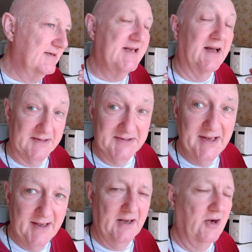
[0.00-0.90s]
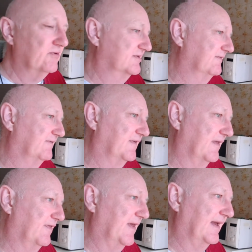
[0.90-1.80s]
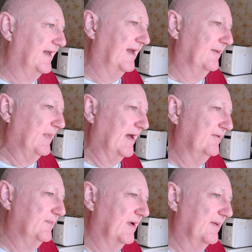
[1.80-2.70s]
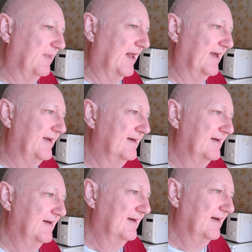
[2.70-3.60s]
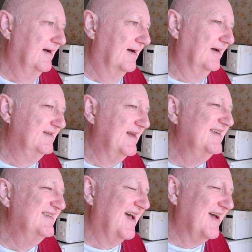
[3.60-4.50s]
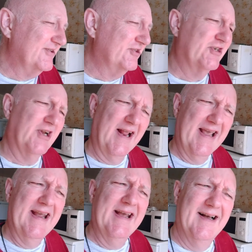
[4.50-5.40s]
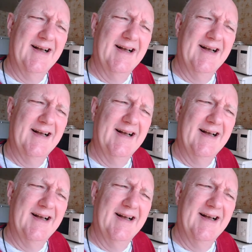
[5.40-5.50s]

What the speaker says: done a lot of thinking about my play. I didn't actually